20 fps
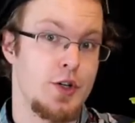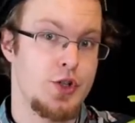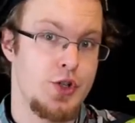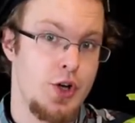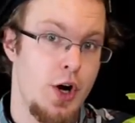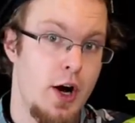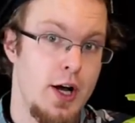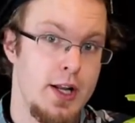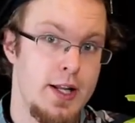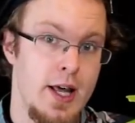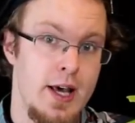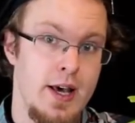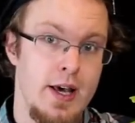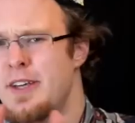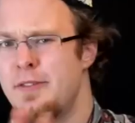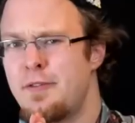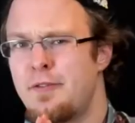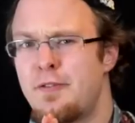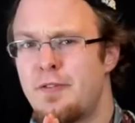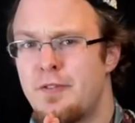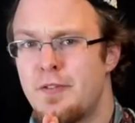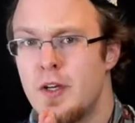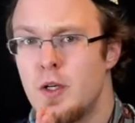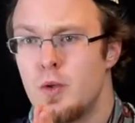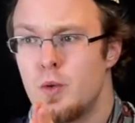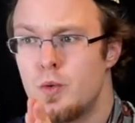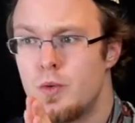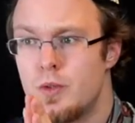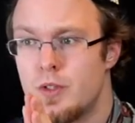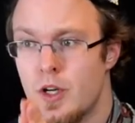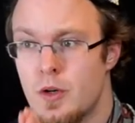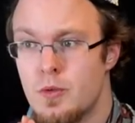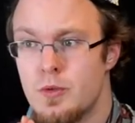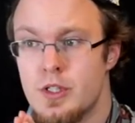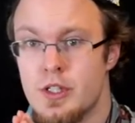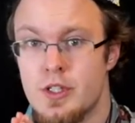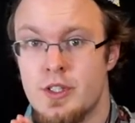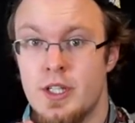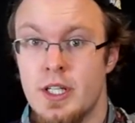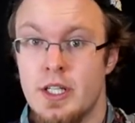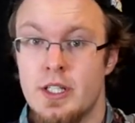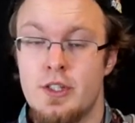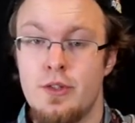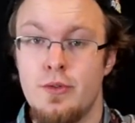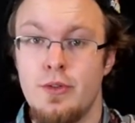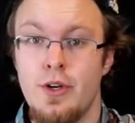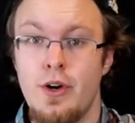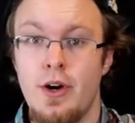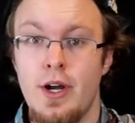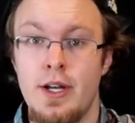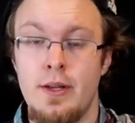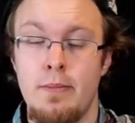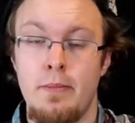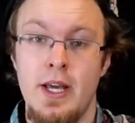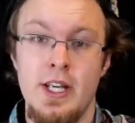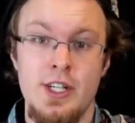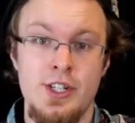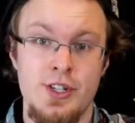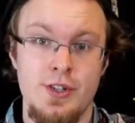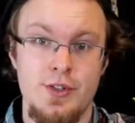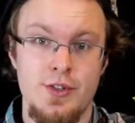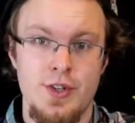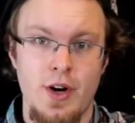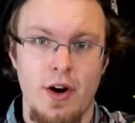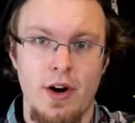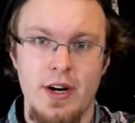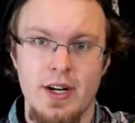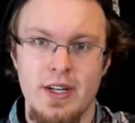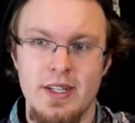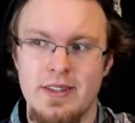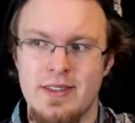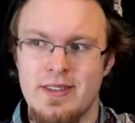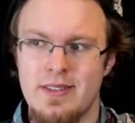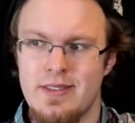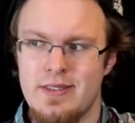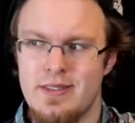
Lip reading: a shot. If you don't stick to your animation target,